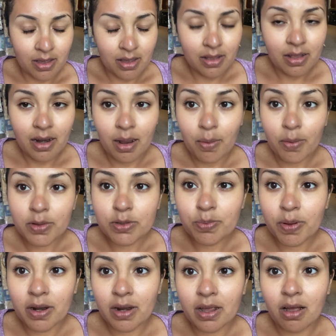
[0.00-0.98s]
and then I was
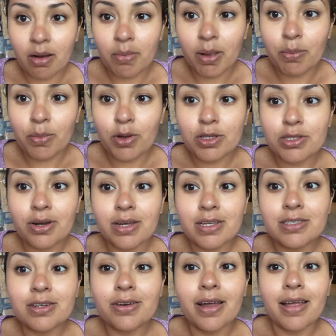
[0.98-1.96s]
putting on my
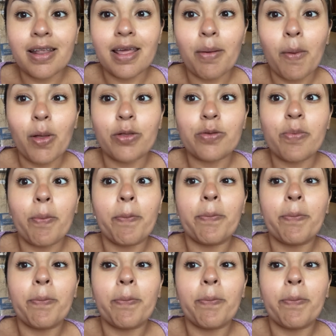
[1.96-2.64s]
moisturizer and it was